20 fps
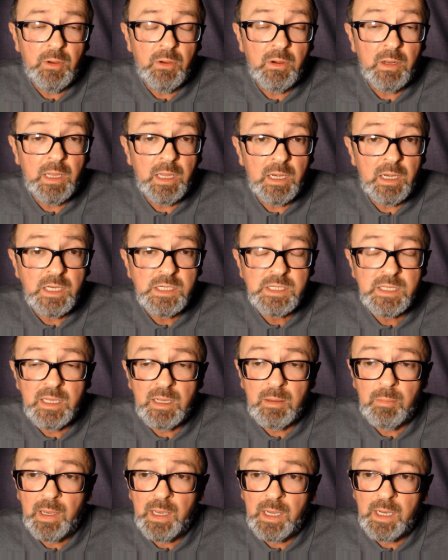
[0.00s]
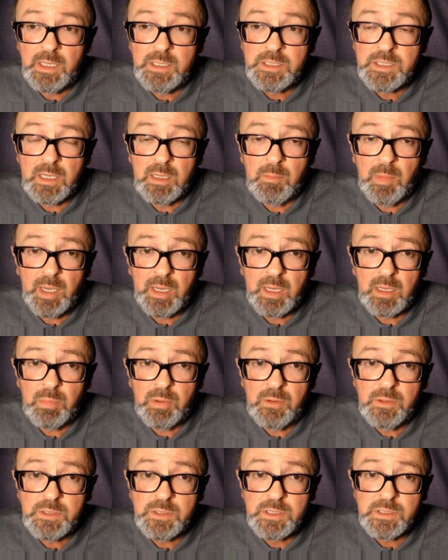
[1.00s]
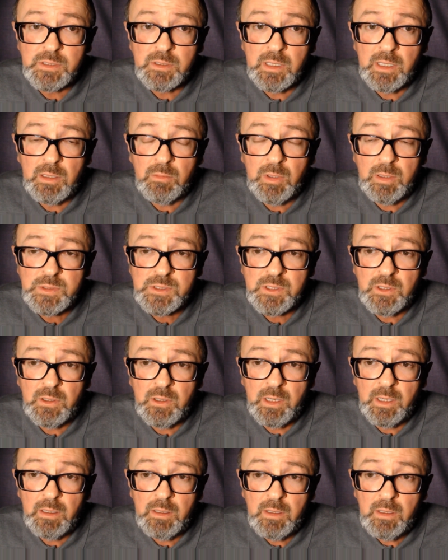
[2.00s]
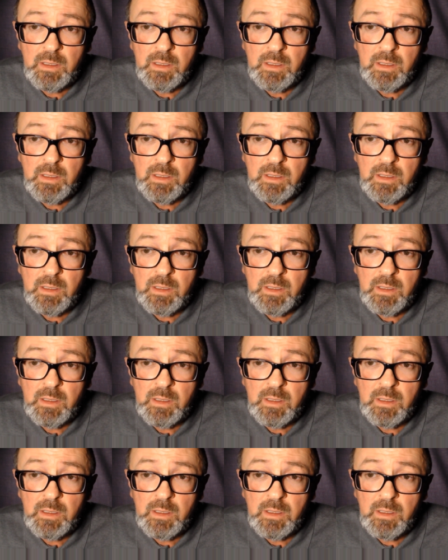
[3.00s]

you to get into that page and make a purchase on our website.